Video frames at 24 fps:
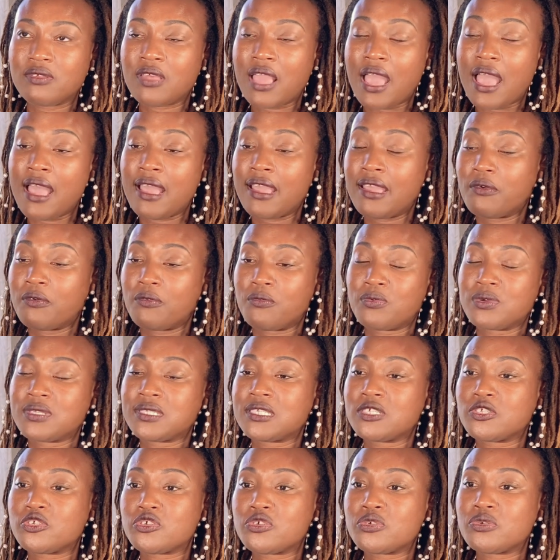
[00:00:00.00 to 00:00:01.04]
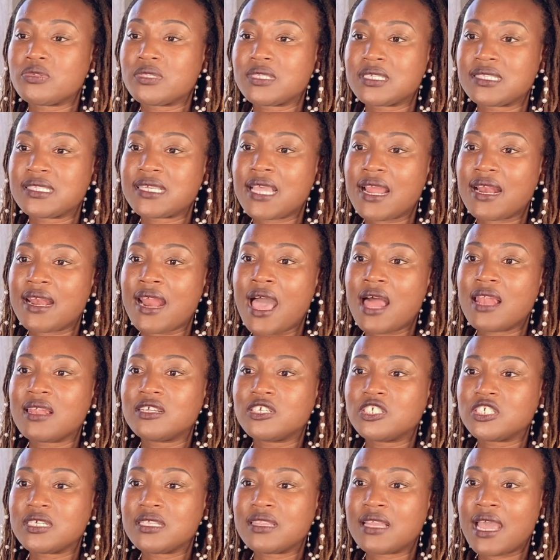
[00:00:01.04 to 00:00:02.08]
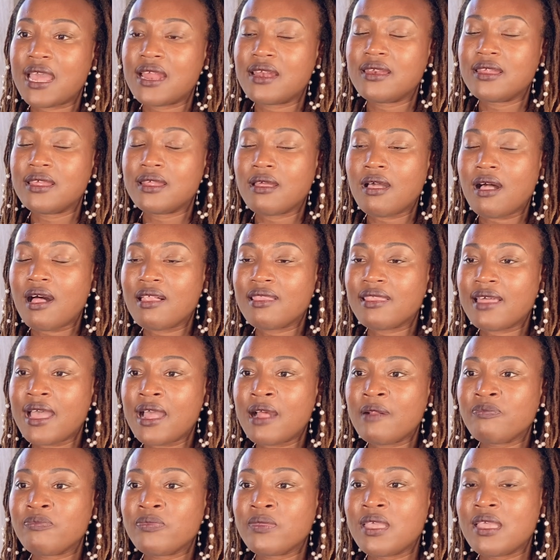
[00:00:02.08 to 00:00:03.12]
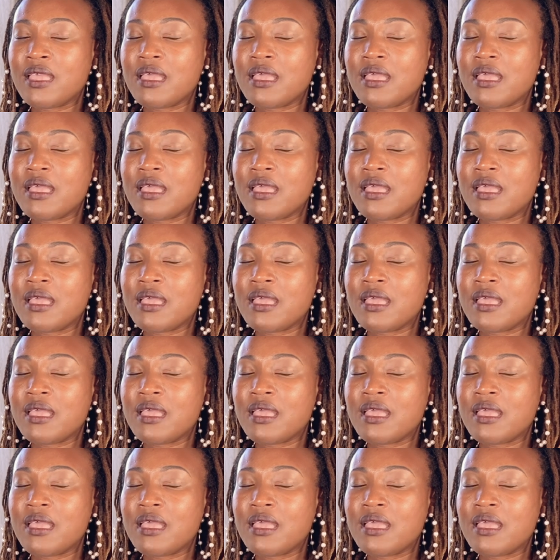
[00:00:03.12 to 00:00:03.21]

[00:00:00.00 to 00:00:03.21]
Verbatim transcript: I was introduced to technology that did all that,